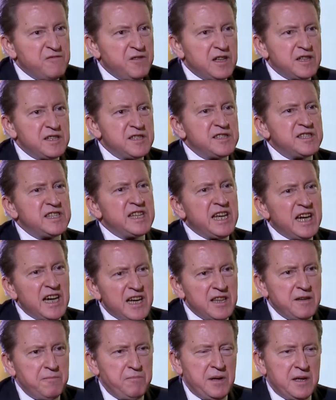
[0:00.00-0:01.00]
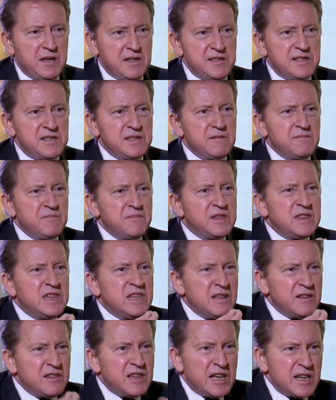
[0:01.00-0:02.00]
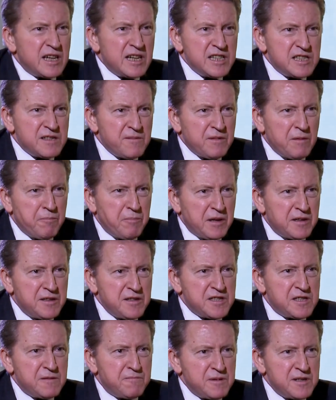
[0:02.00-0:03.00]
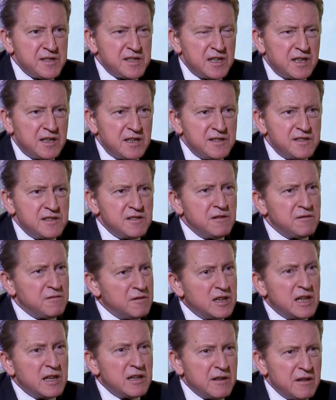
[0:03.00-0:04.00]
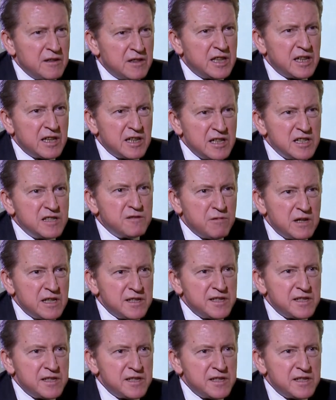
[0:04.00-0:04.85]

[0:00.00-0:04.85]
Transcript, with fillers: far as the other parts, right. there is the participants are concerned. There, there is one,